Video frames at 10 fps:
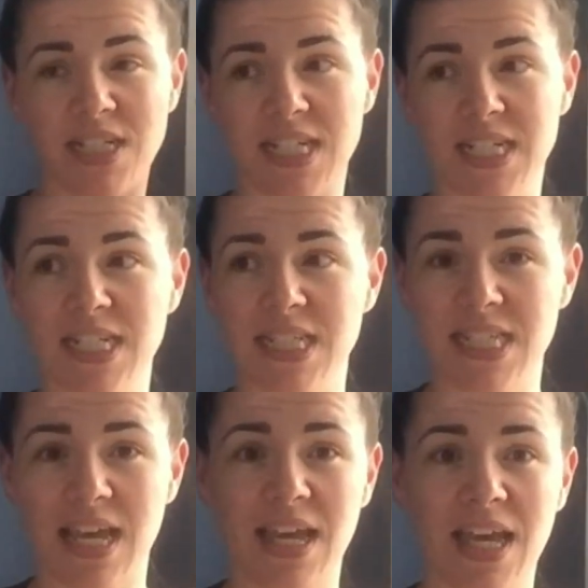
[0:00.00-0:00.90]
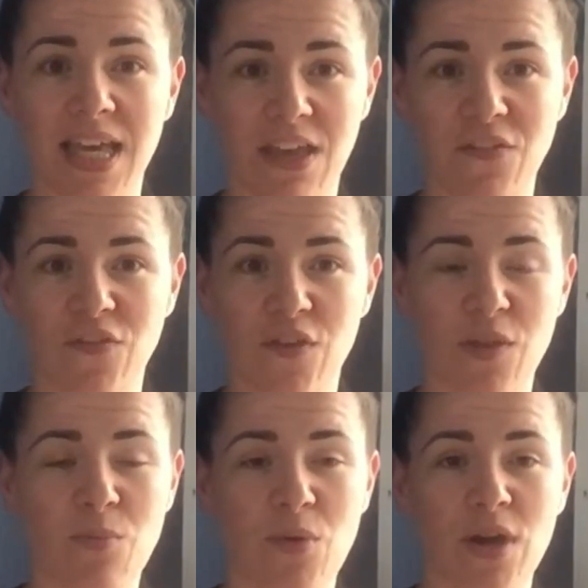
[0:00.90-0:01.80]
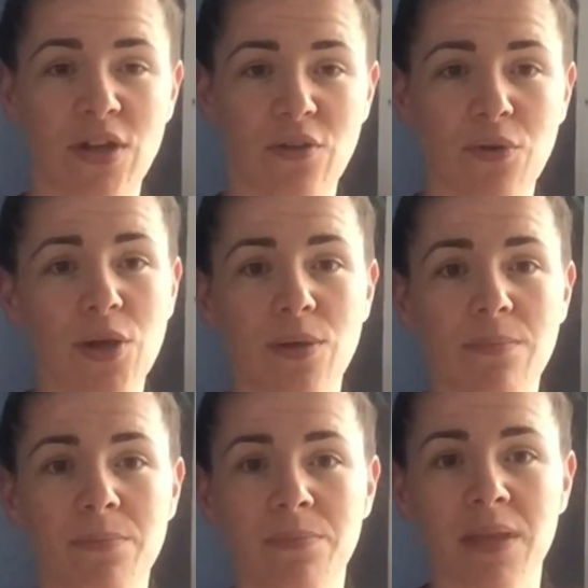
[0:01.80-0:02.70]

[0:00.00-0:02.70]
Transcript: it didn't say a gift for the bride and groom.